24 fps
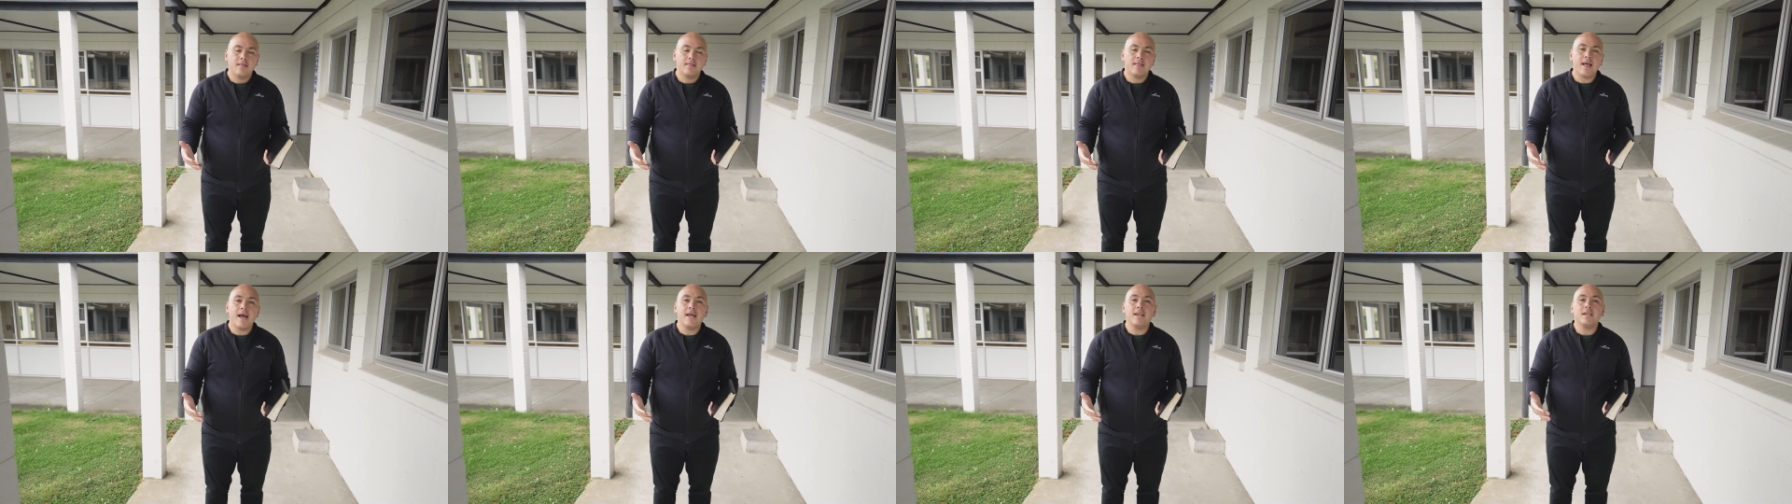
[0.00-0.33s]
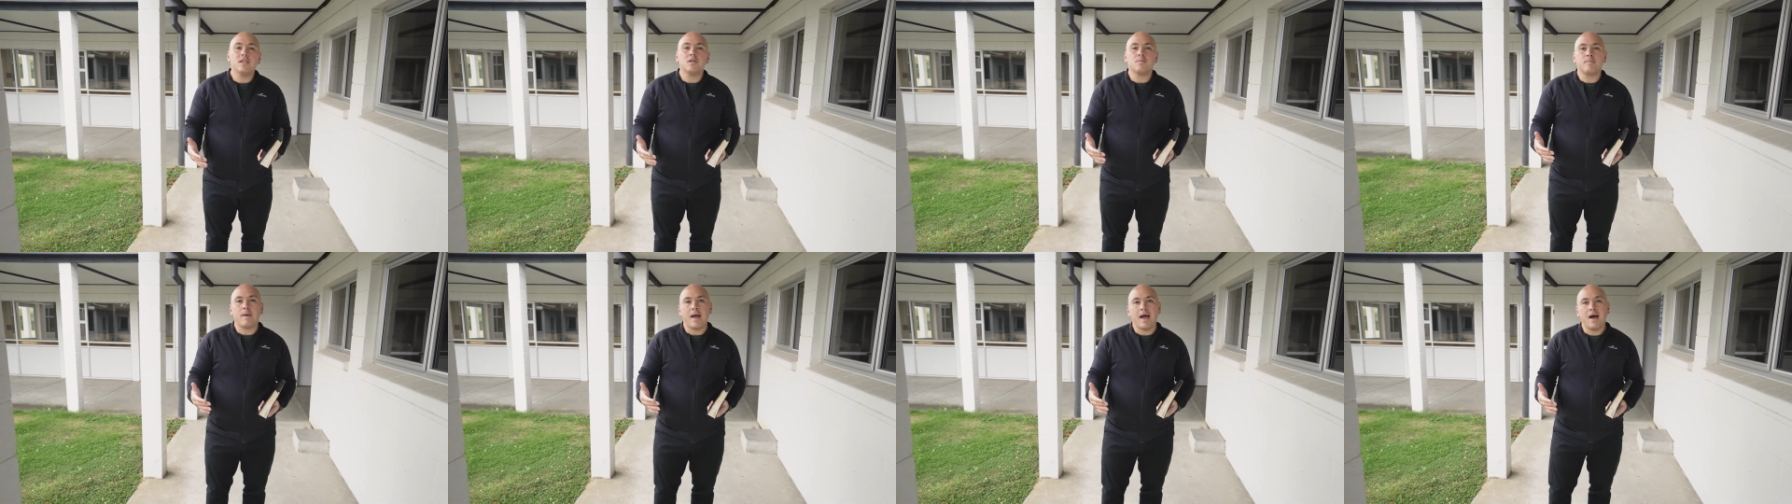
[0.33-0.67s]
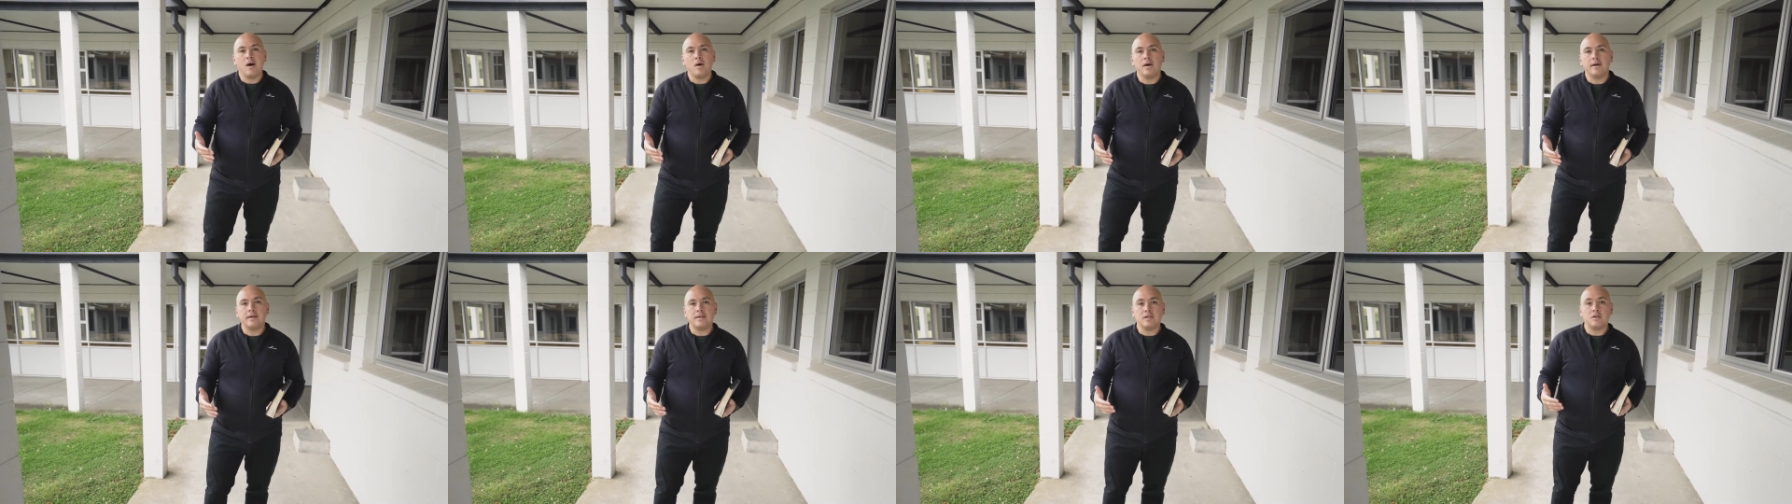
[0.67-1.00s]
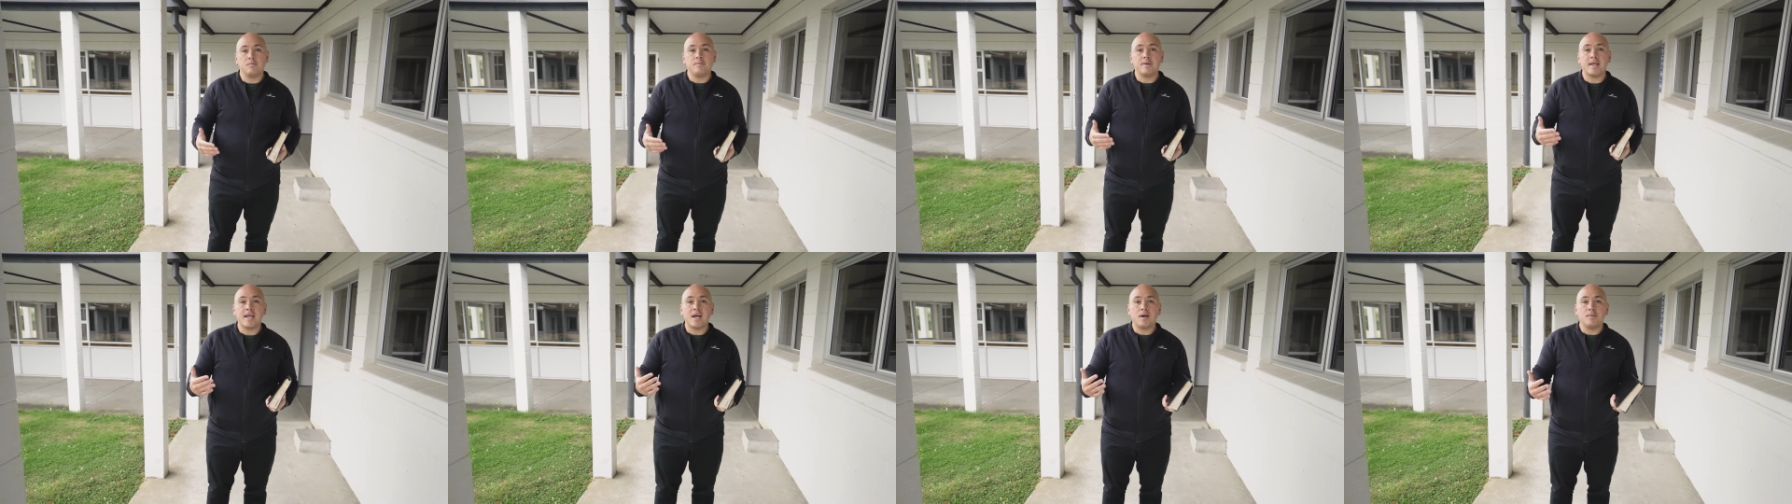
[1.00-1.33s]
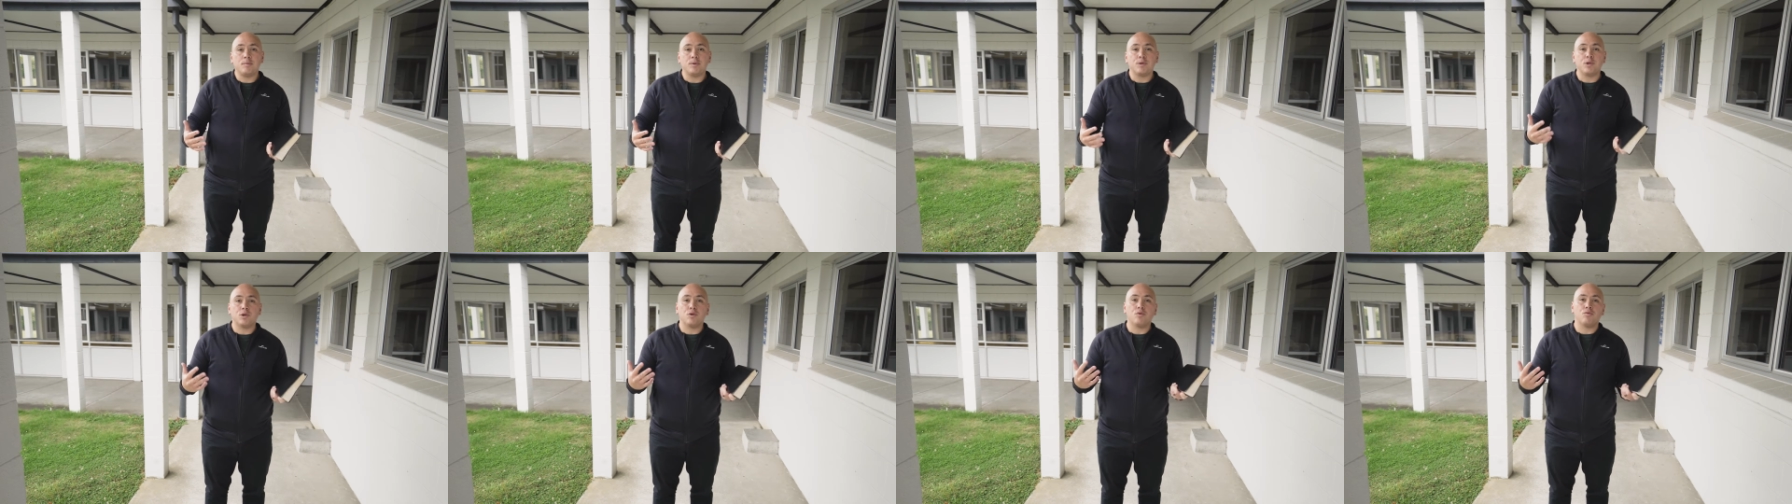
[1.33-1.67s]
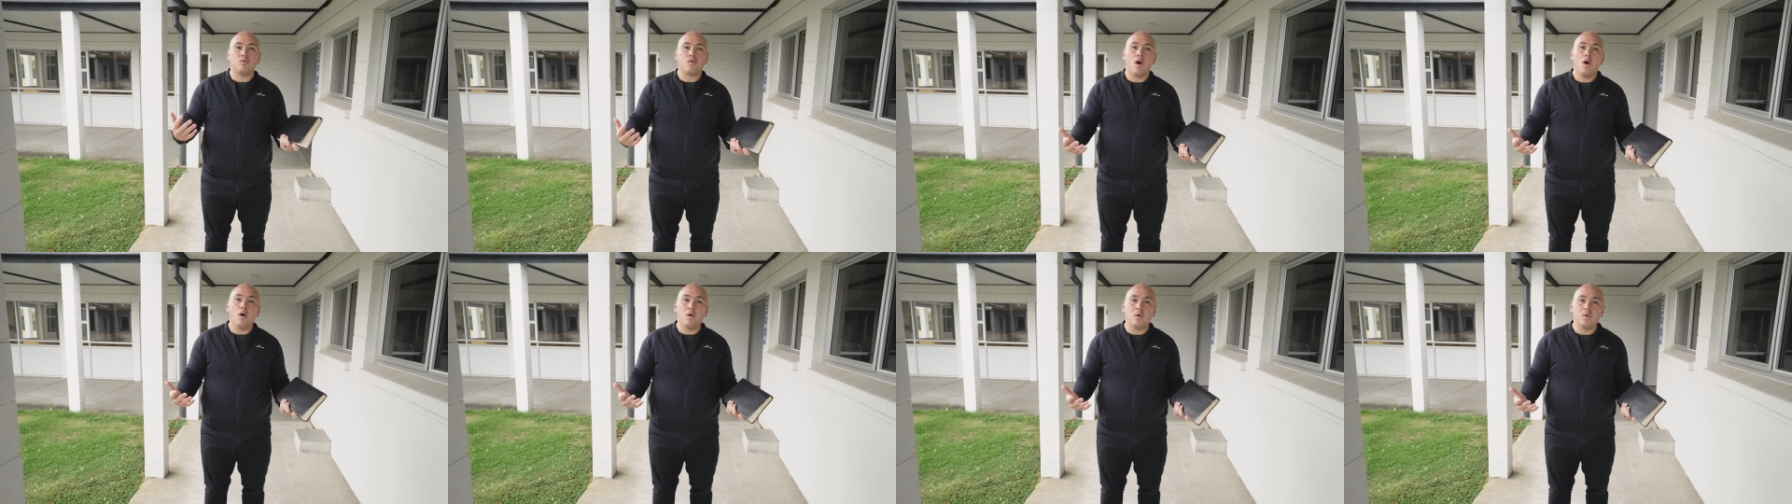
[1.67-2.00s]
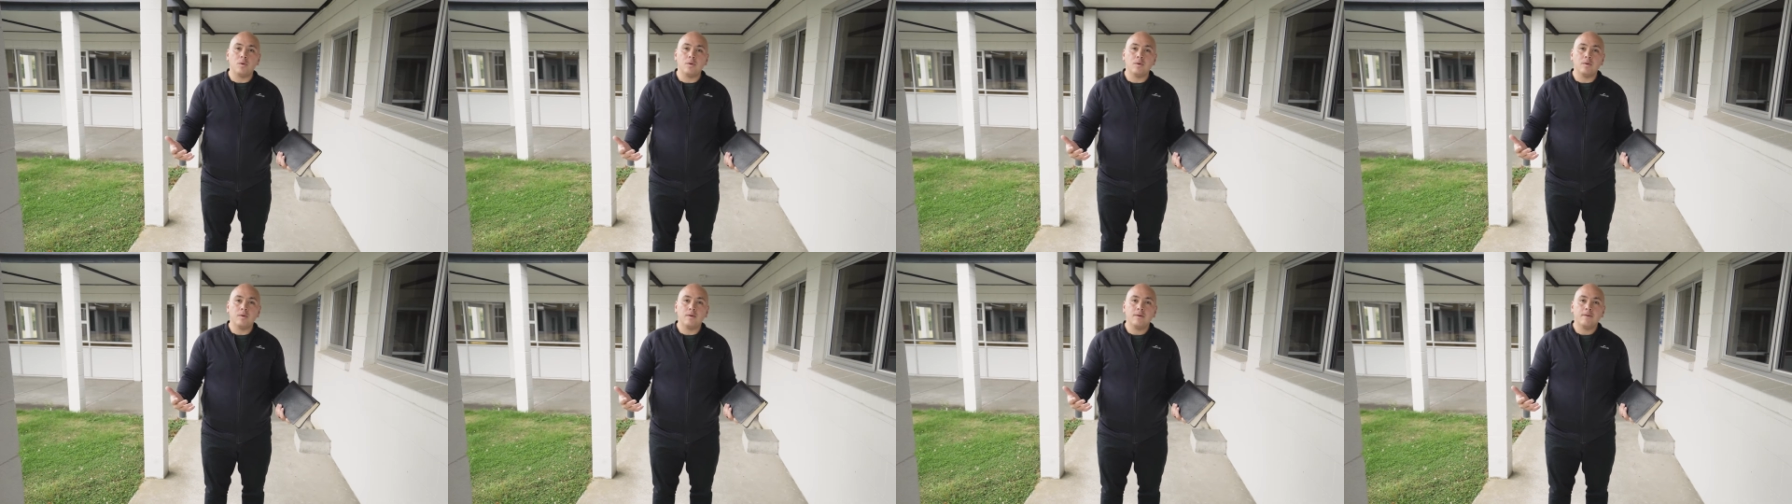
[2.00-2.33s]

That is power to be able to grow